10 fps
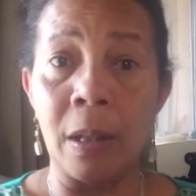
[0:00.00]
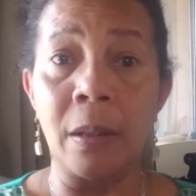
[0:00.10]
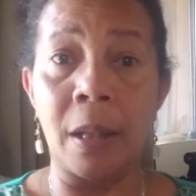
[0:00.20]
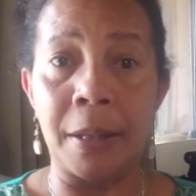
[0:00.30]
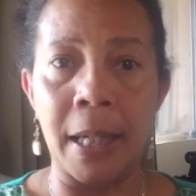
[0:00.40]

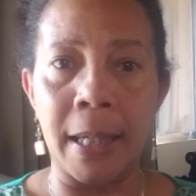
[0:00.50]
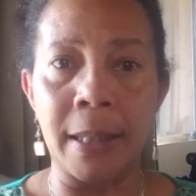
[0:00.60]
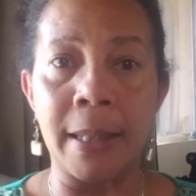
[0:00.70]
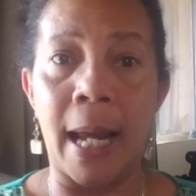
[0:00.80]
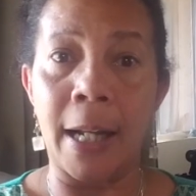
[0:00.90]
the
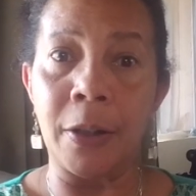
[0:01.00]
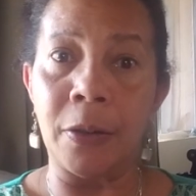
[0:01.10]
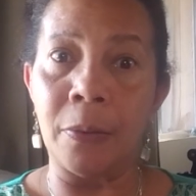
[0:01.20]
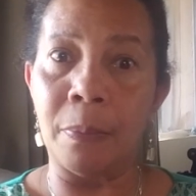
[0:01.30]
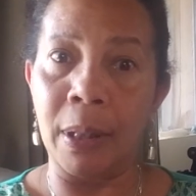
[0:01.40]
things that
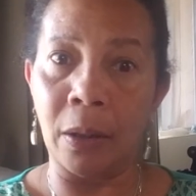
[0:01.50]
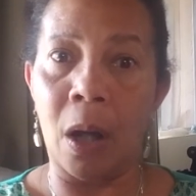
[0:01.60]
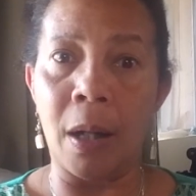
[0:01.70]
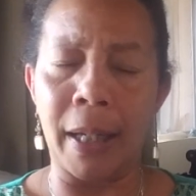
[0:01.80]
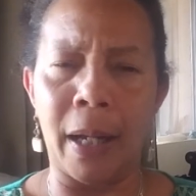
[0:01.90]
have been
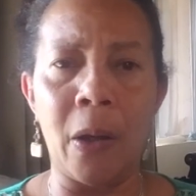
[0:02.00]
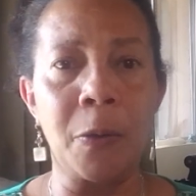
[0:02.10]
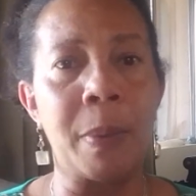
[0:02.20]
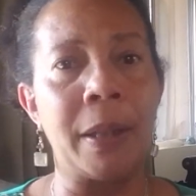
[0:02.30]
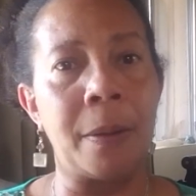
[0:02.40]
long
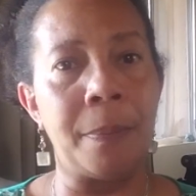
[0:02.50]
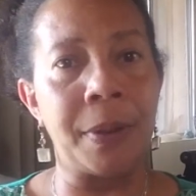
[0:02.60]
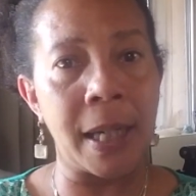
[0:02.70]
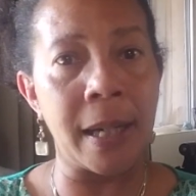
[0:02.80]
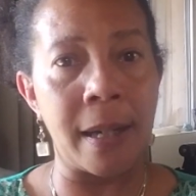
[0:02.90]
held. But the
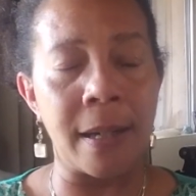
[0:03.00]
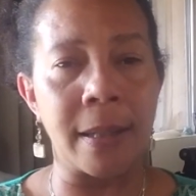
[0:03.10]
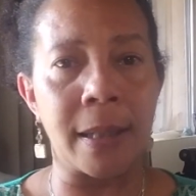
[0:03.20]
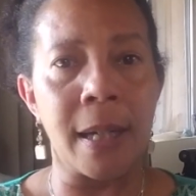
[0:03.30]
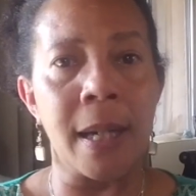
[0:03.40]
thing
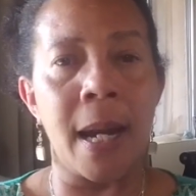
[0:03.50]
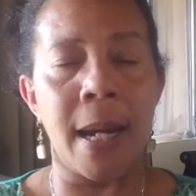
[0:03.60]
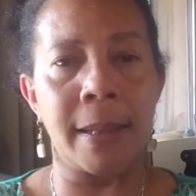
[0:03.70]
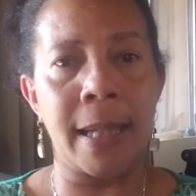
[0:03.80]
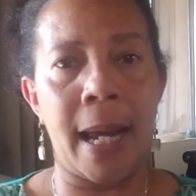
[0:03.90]
is
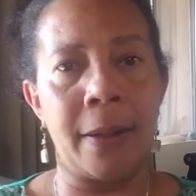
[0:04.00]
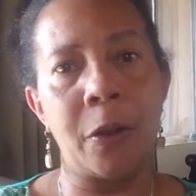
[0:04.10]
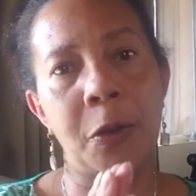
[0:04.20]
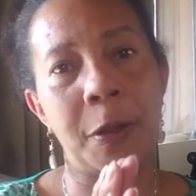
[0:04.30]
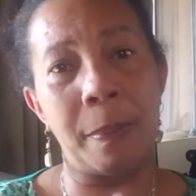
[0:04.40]
that
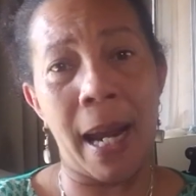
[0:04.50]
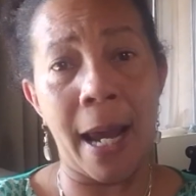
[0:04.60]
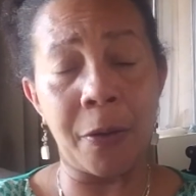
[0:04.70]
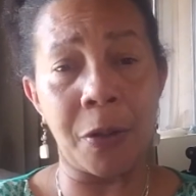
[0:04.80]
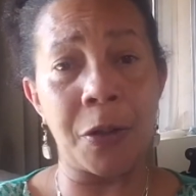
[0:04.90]
those
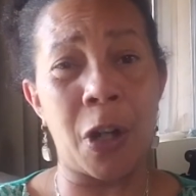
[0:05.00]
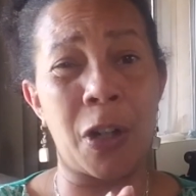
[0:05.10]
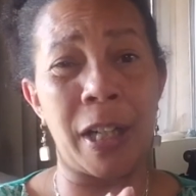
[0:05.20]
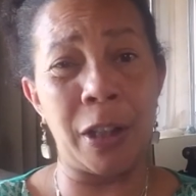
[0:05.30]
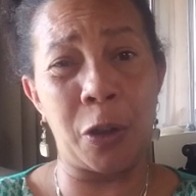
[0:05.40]
patterns
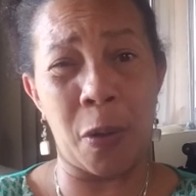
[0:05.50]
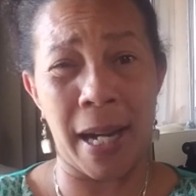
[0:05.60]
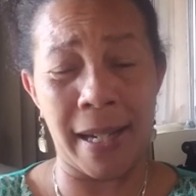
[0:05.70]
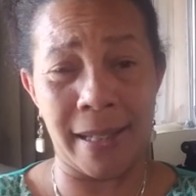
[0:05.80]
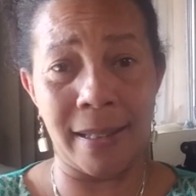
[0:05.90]
are
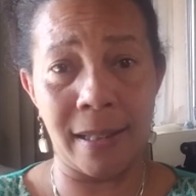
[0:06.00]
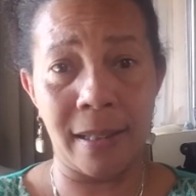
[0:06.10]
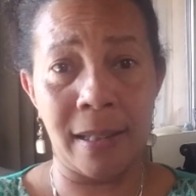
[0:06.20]
ingrained.